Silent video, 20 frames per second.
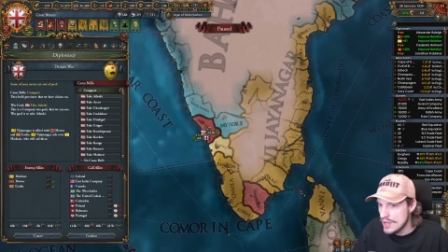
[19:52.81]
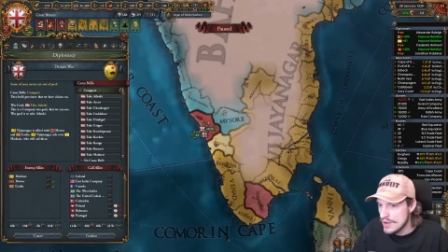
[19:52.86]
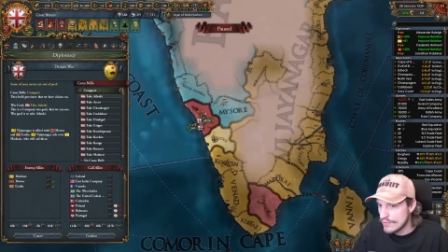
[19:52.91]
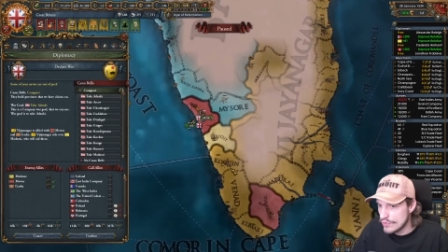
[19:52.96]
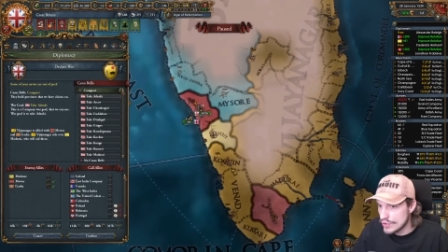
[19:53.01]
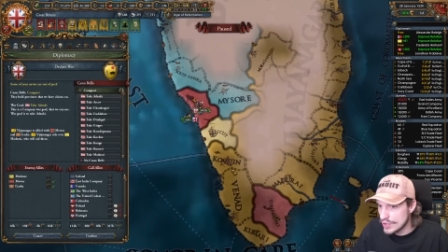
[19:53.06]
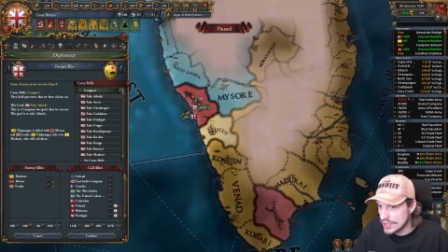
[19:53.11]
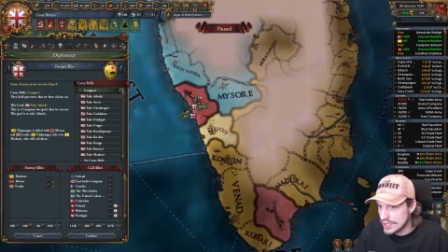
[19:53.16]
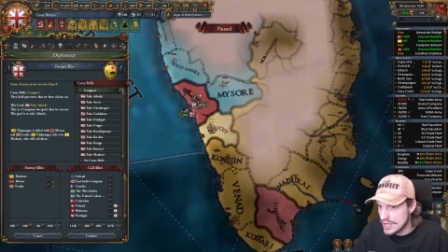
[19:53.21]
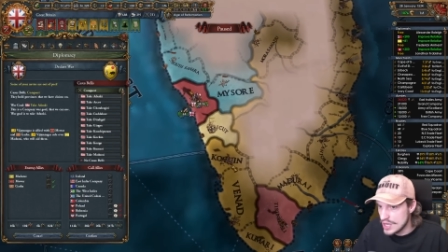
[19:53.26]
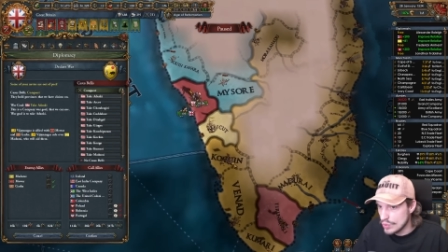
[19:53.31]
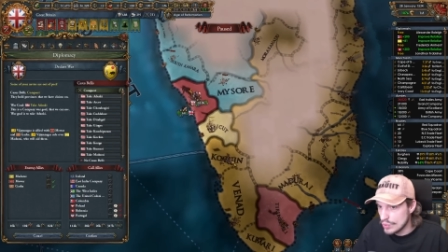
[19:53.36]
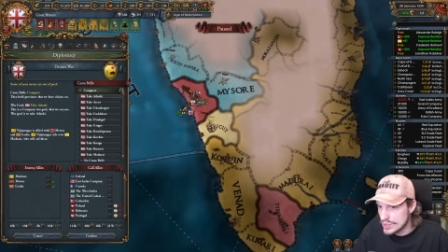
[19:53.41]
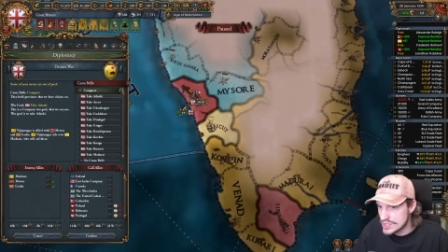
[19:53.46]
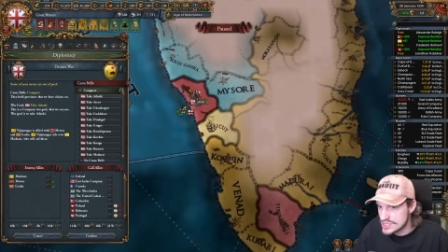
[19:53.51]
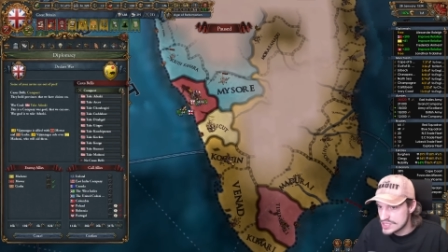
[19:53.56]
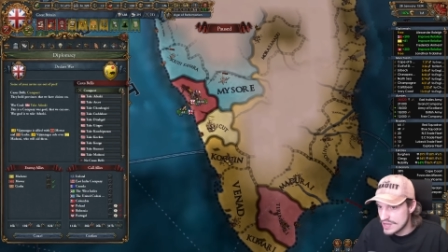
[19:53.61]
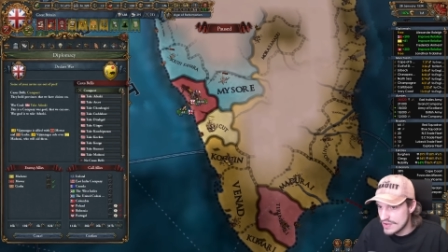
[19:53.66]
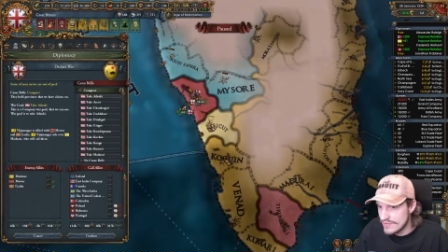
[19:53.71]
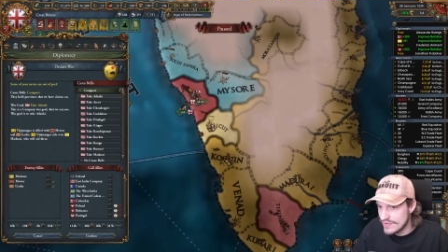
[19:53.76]
for the
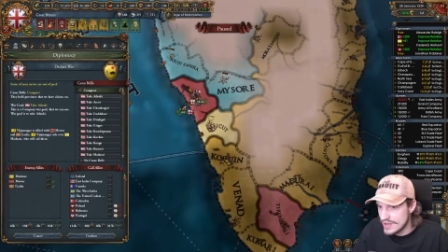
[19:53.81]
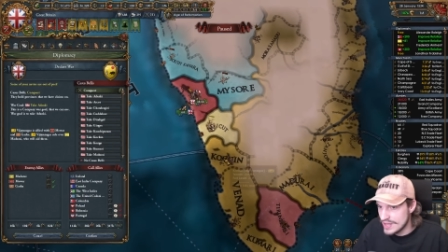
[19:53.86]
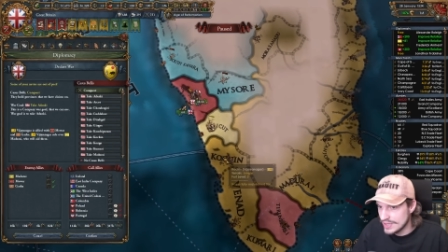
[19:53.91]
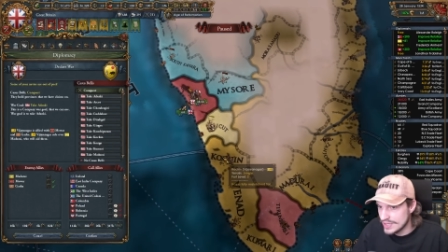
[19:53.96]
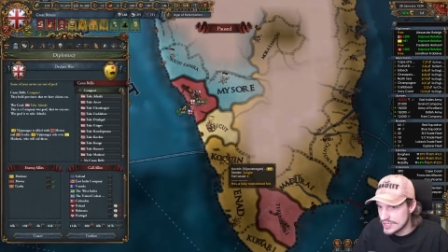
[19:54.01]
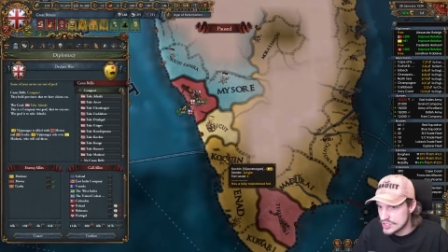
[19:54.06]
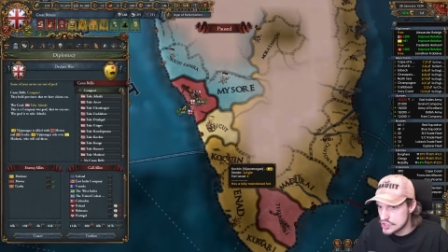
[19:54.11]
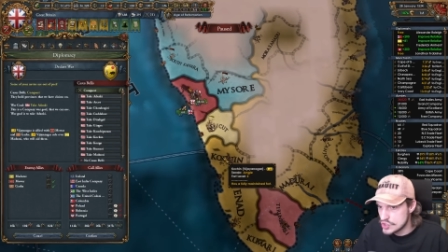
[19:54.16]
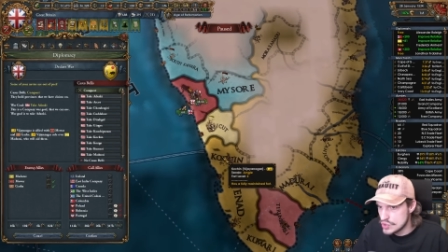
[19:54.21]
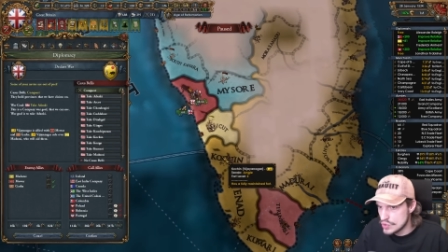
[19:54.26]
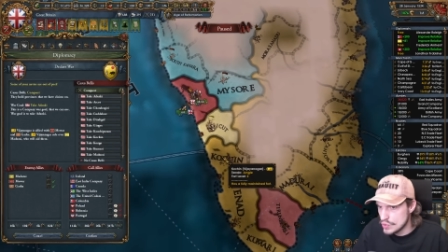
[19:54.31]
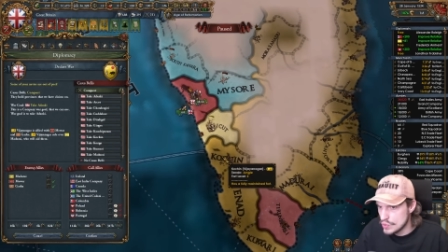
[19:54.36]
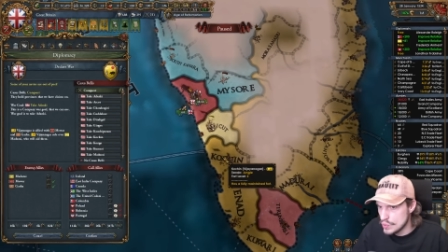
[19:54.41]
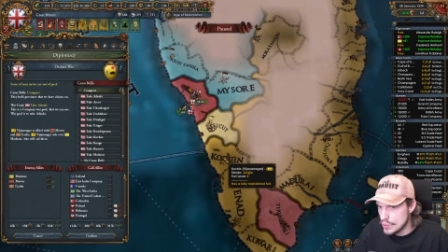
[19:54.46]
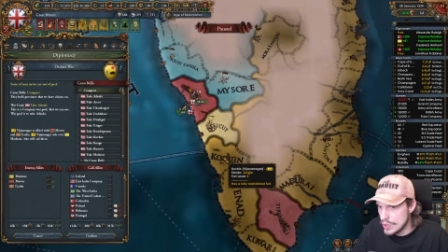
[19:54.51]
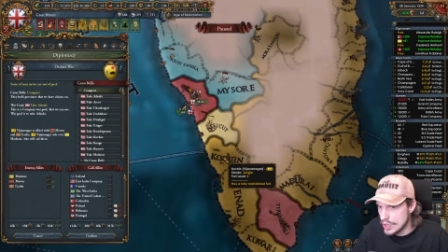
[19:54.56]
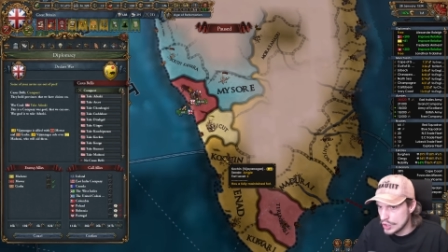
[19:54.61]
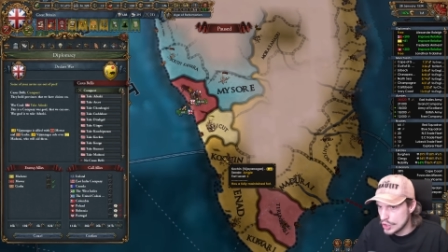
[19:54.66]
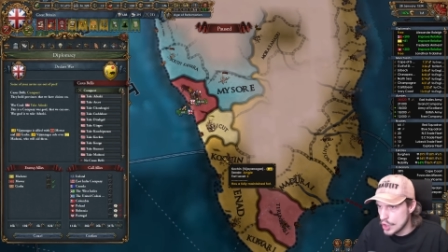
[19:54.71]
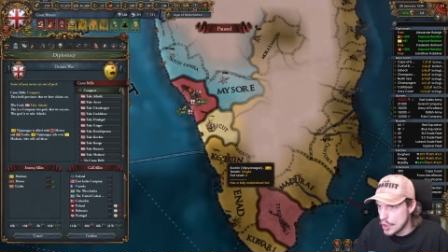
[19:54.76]
conquest of let's
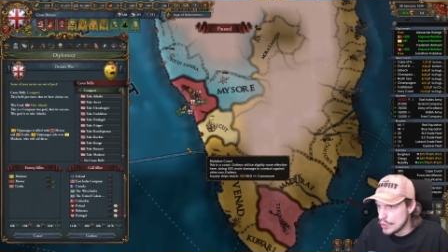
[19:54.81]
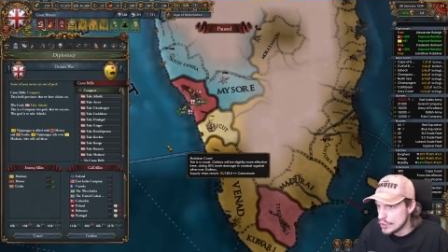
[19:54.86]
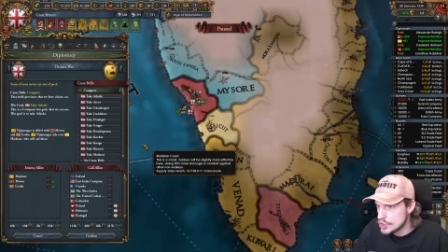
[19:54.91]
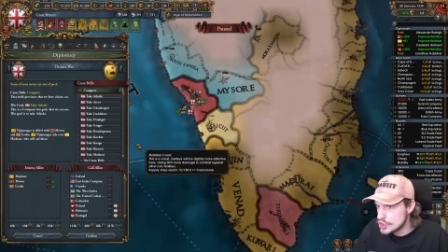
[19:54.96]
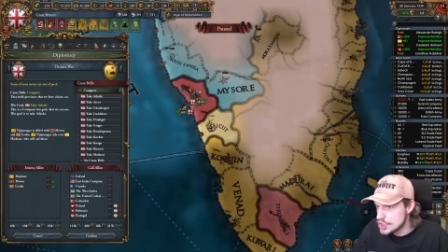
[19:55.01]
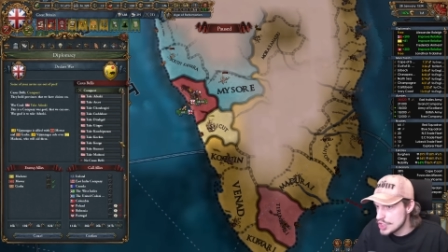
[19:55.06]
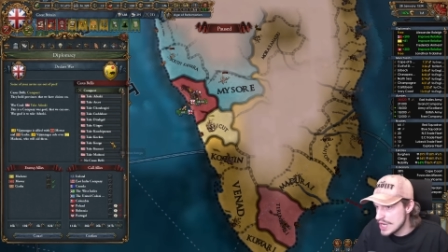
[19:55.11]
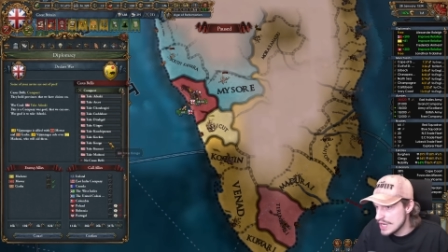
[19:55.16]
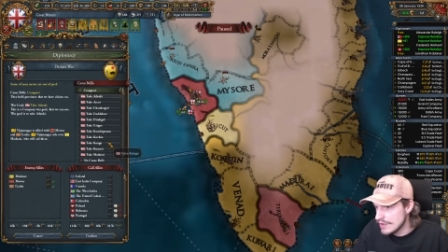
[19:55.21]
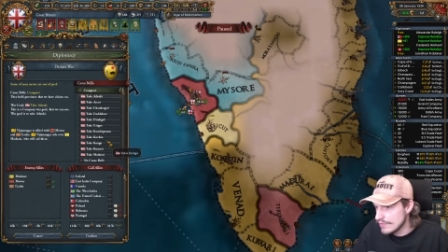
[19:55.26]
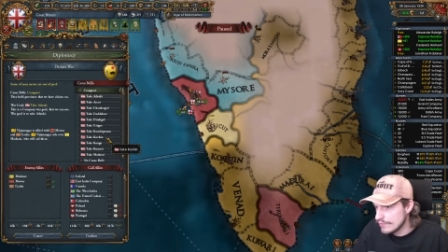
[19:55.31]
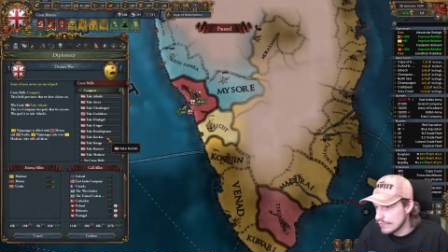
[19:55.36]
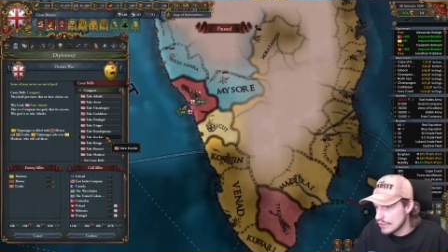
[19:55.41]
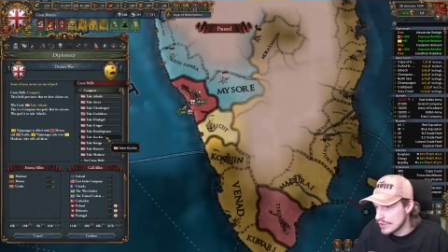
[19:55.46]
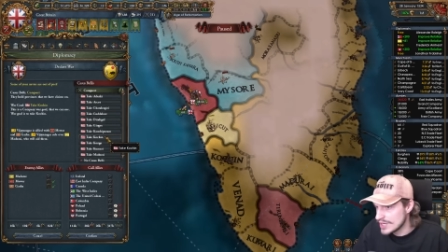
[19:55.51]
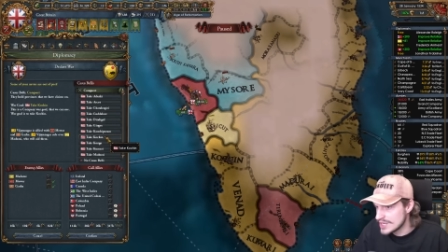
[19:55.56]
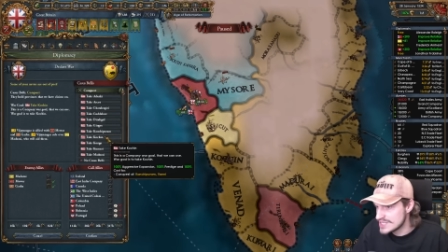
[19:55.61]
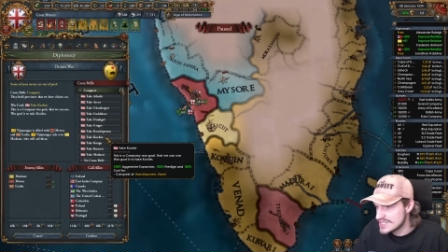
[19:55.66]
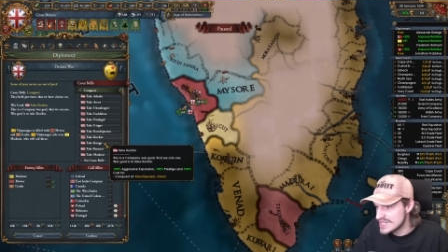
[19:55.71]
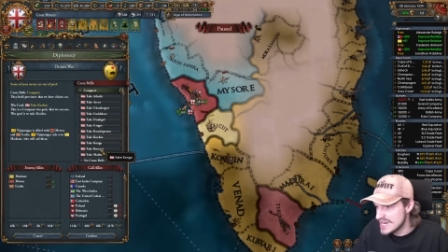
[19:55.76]
do Cochin, for
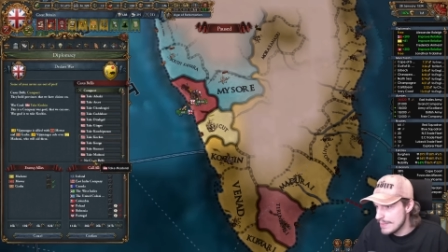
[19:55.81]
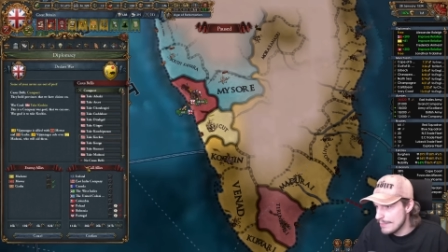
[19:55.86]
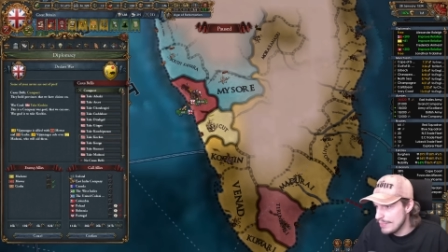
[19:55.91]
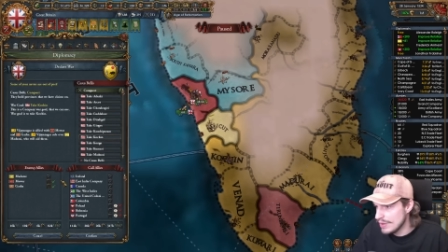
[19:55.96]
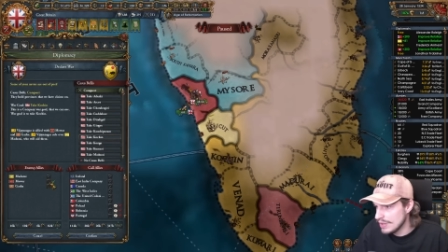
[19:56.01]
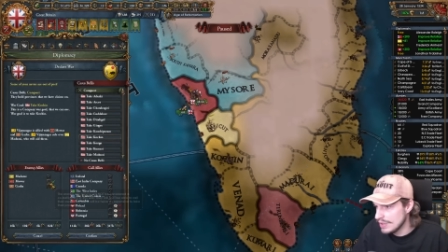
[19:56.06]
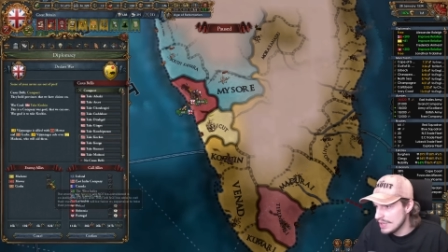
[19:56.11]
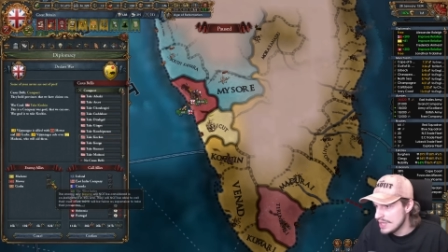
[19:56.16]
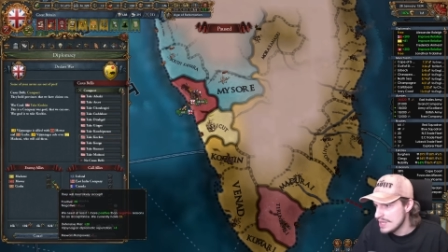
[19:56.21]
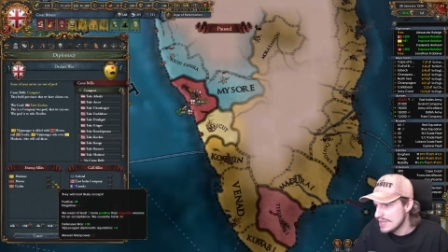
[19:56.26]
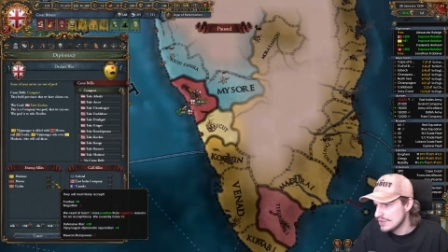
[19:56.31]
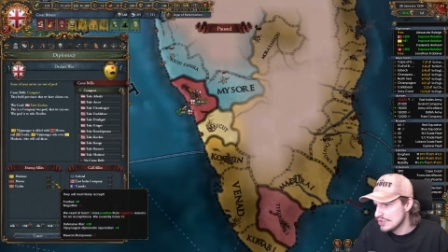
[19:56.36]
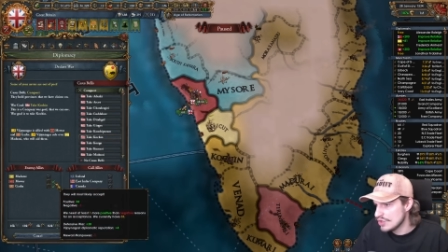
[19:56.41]
example.